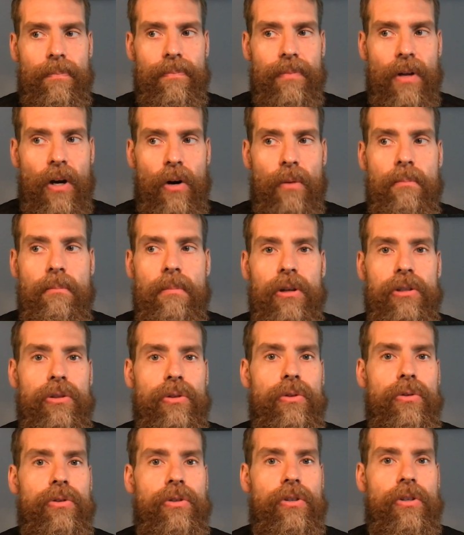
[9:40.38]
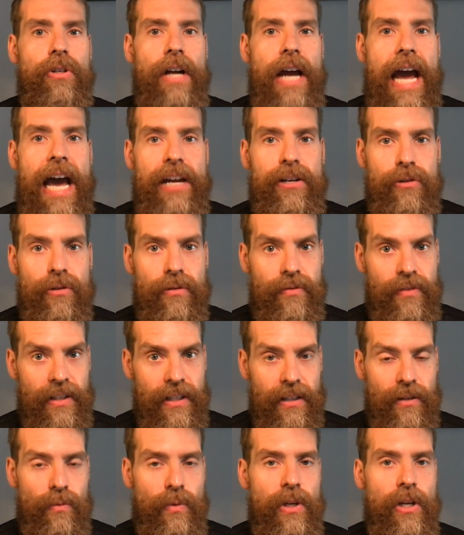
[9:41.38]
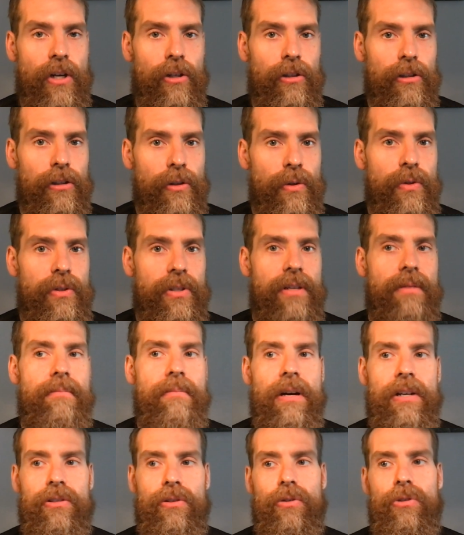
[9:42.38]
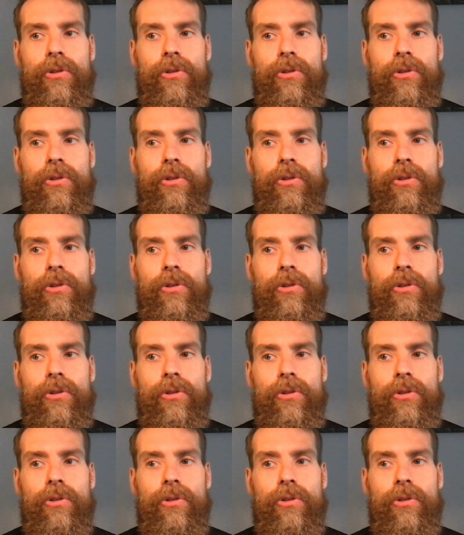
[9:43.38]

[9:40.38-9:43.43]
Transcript: Our muscles are atrophying. We are losing muscle.